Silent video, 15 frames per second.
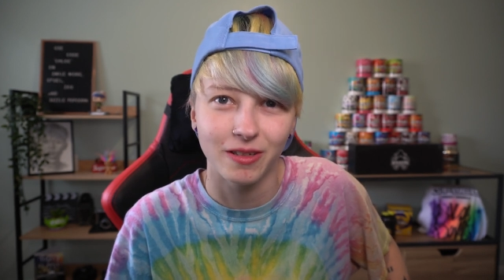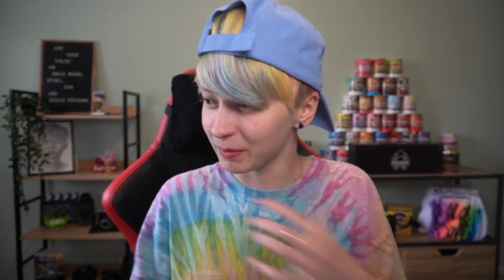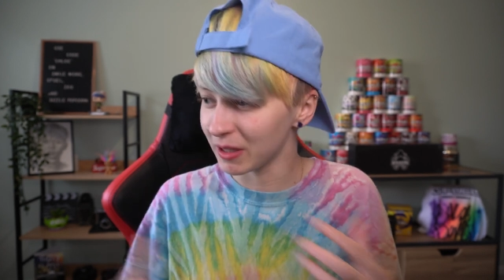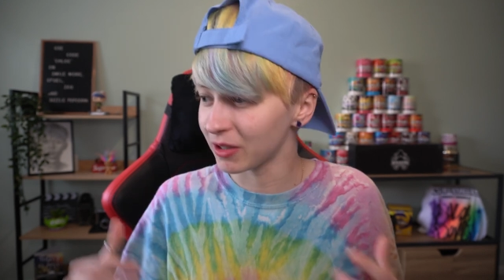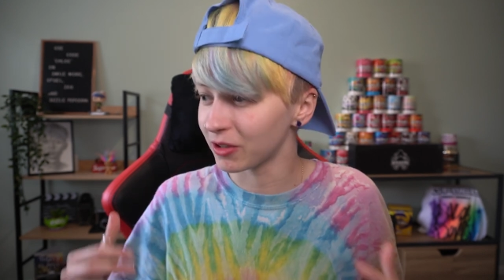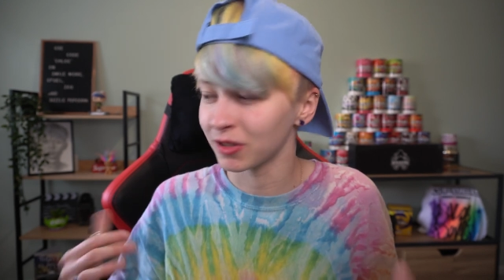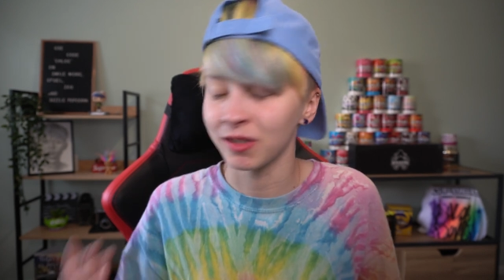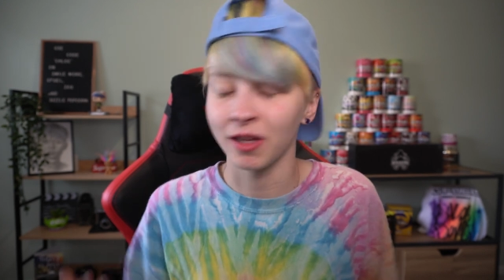To me,
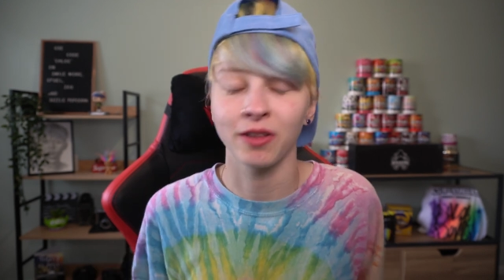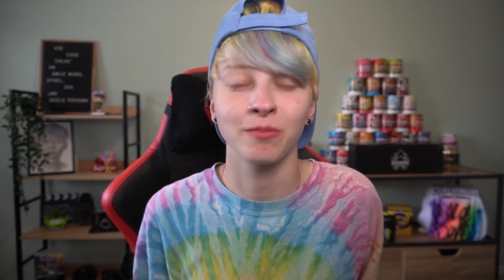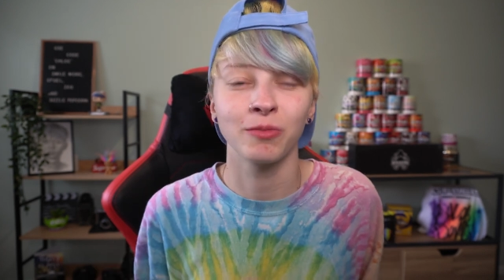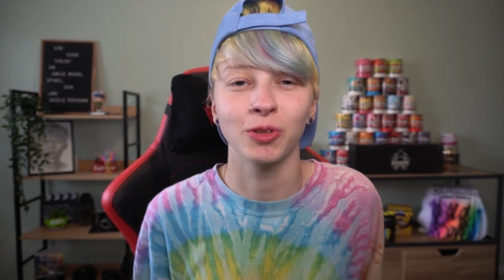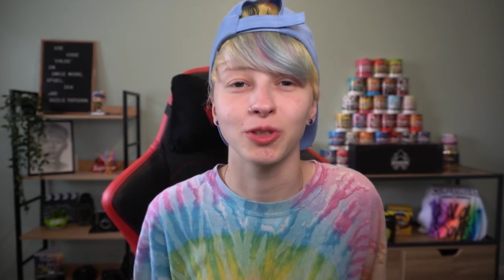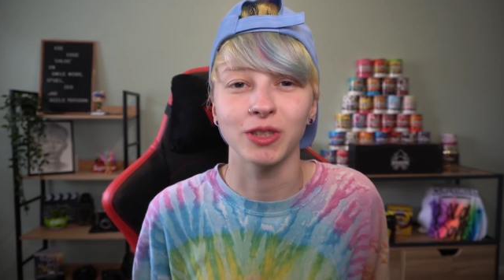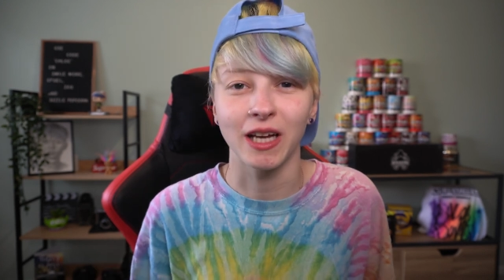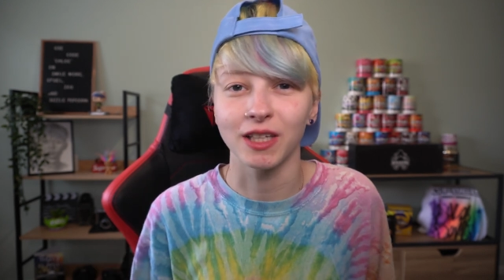there's nothing
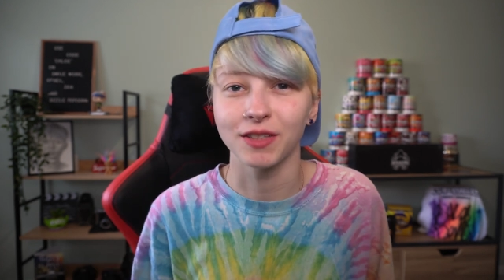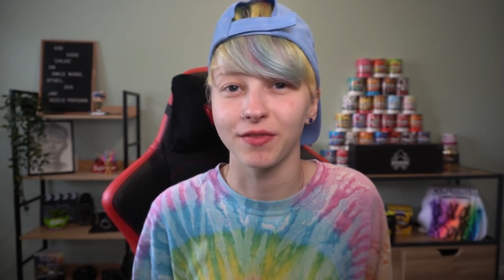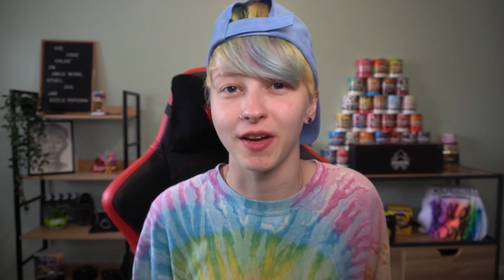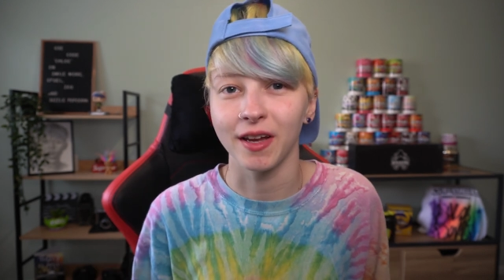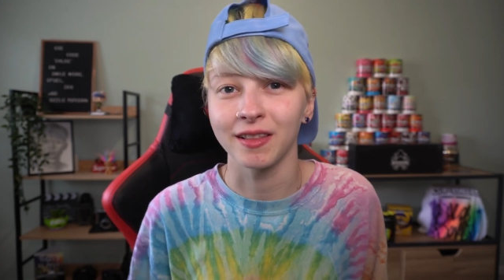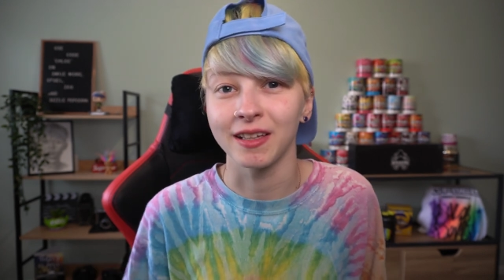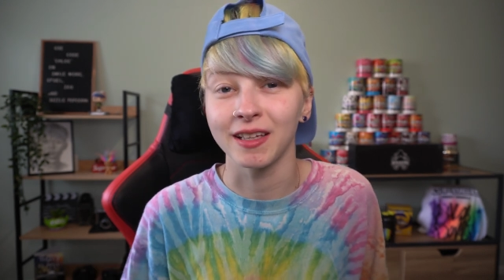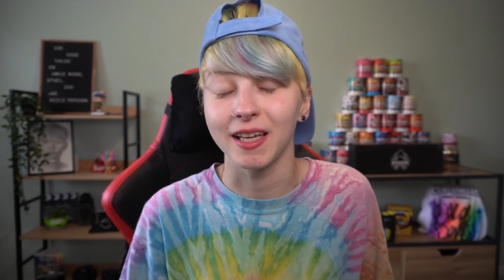more
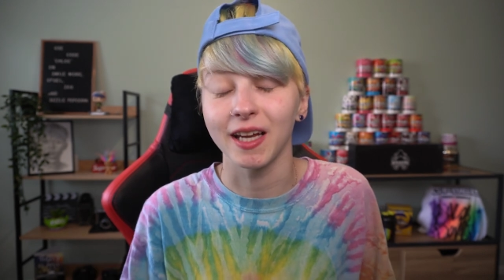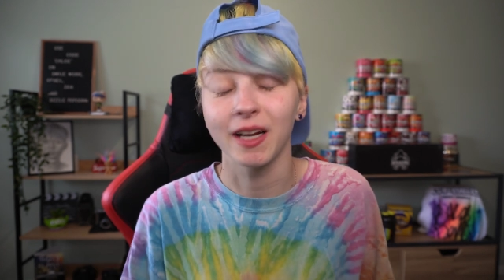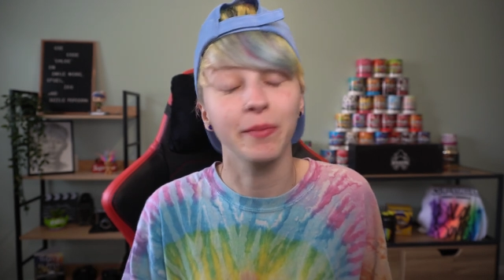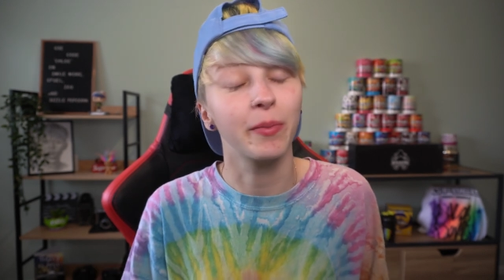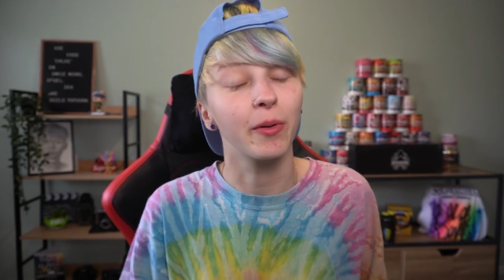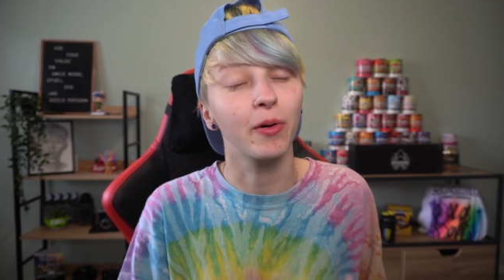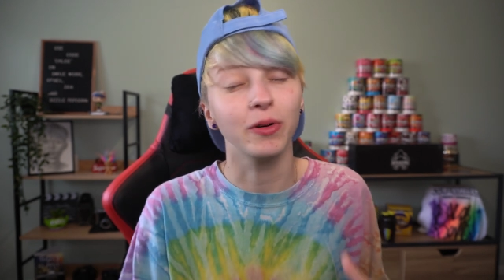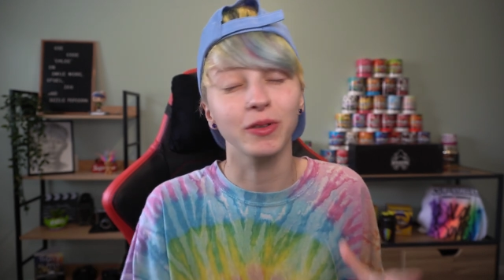satisfying than getting a
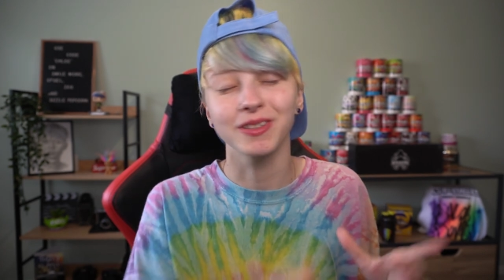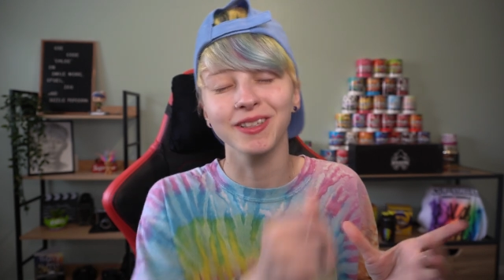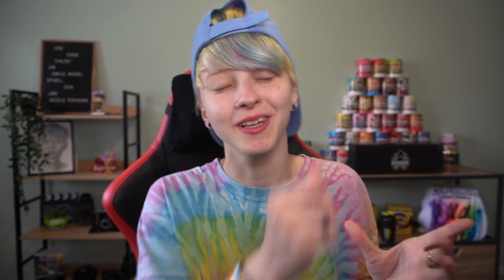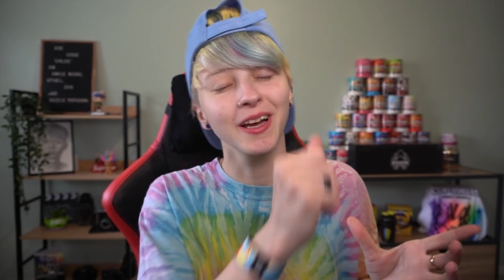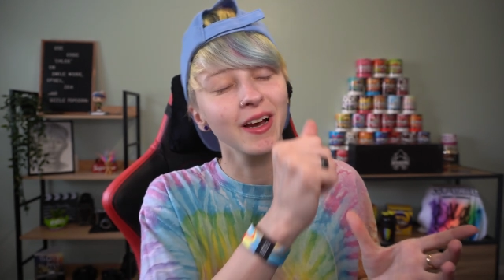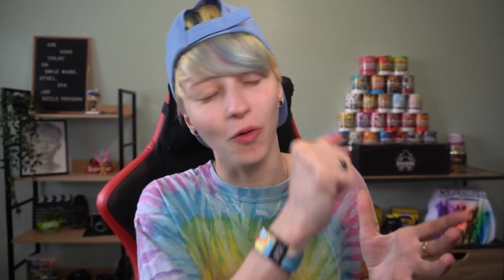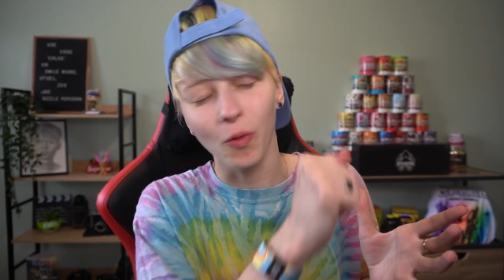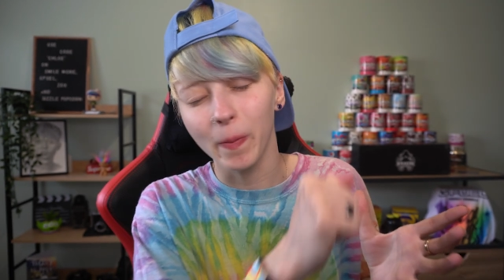box,
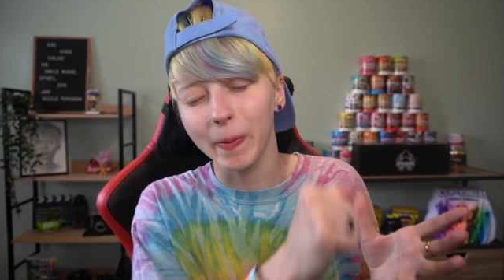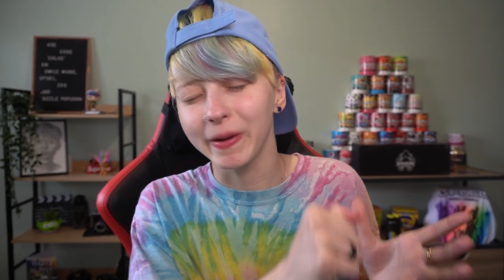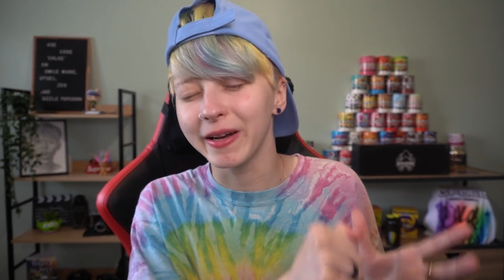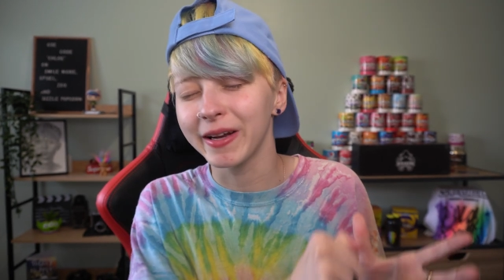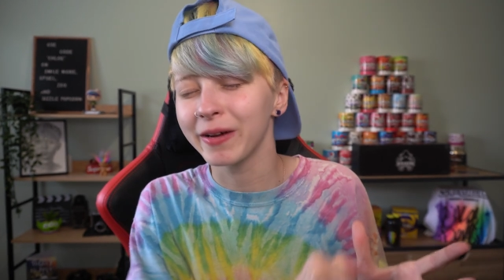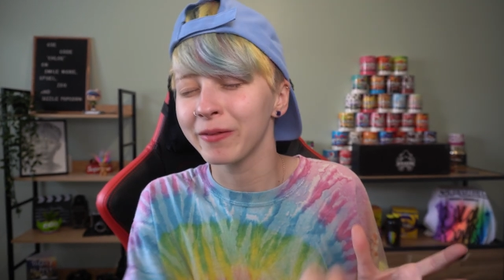opening